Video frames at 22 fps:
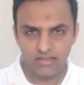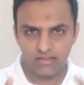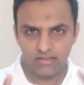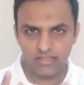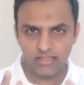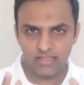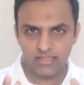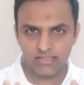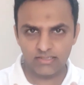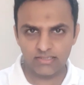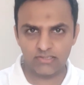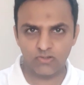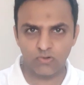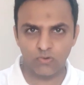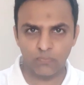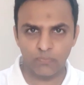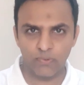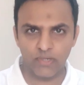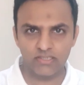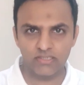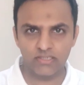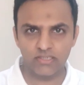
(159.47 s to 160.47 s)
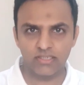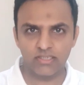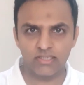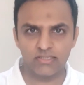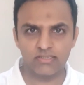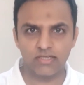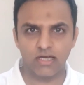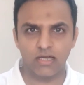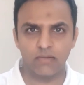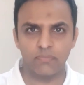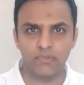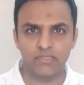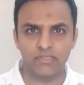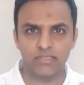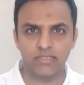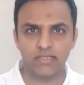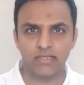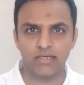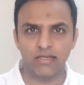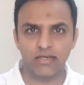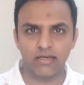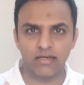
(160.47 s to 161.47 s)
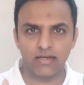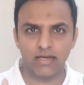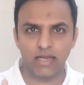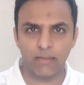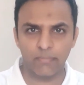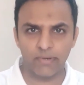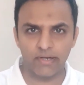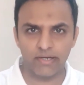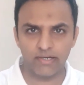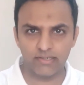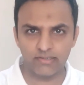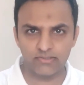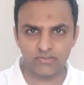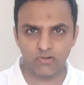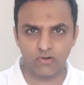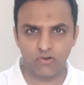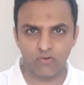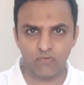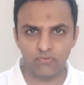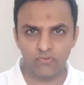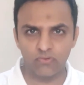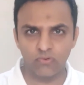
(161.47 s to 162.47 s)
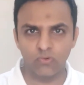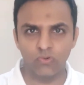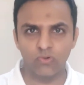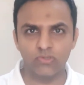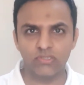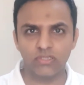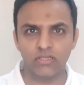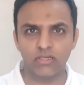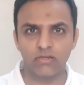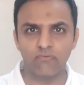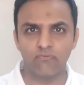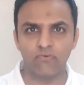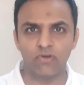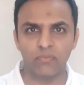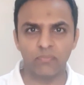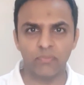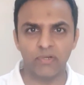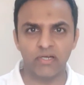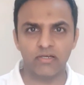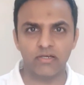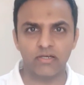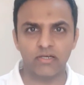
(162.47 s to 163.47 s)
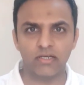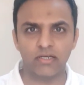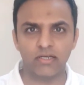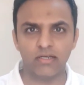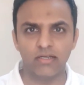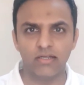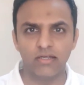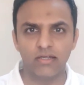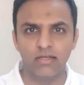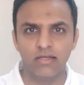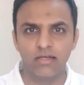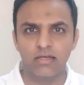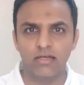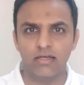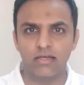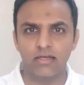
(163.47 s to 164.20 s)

these opacities are basically remnants of those inflammatory